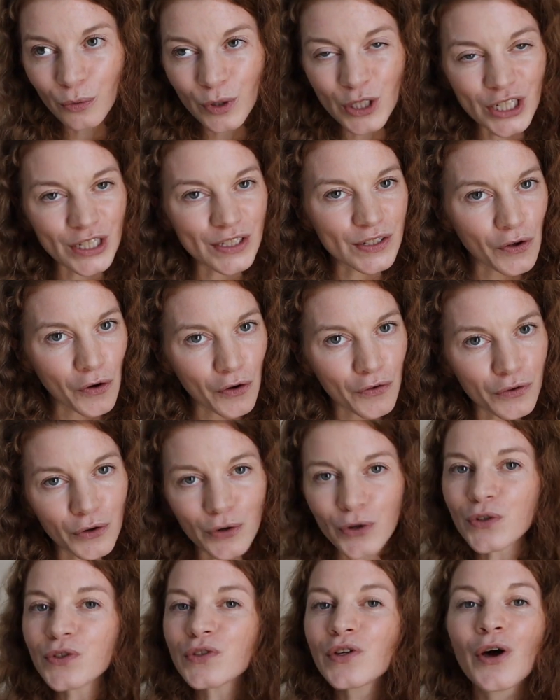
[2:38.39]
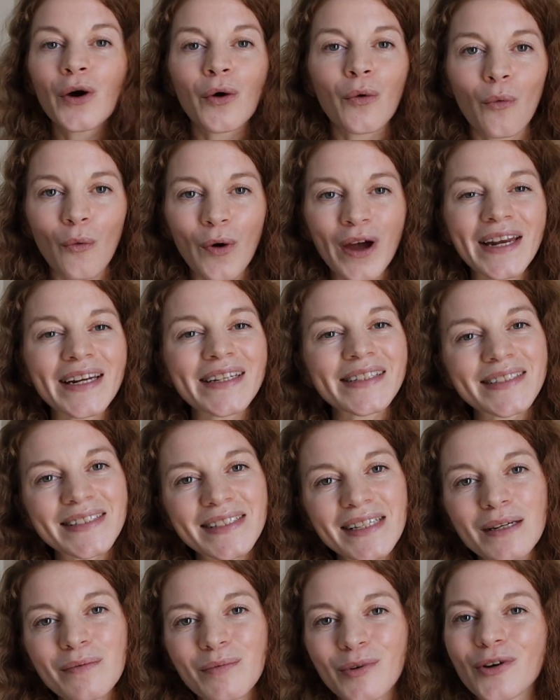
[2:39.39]
which is of course way less
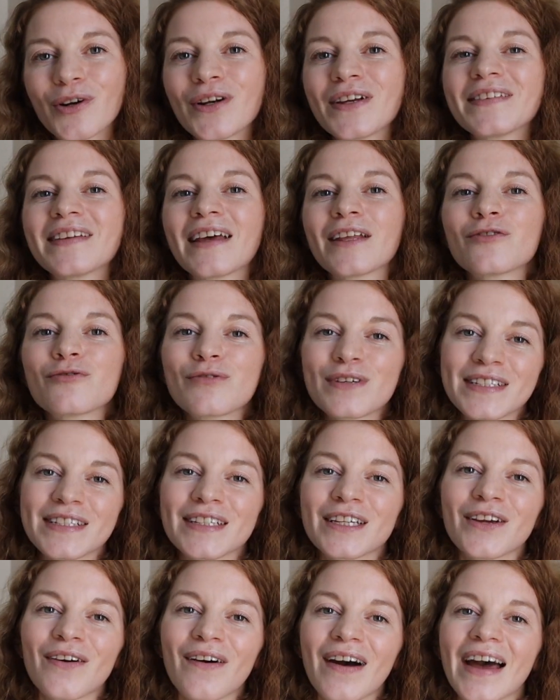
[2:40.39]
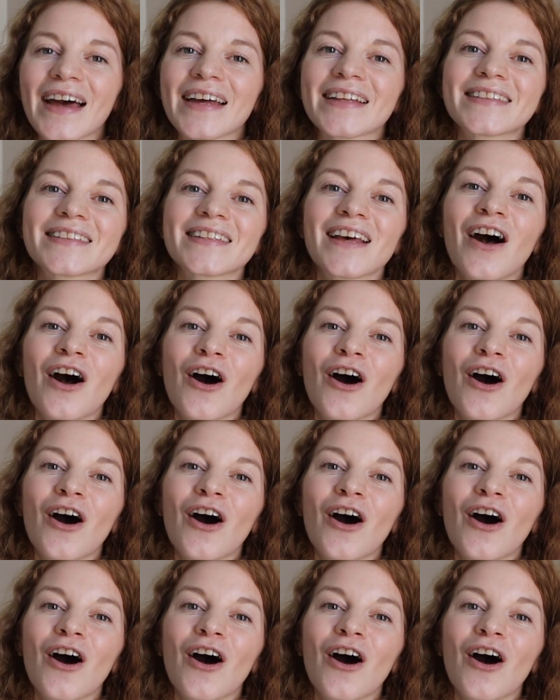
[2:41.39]
stable than resting your hands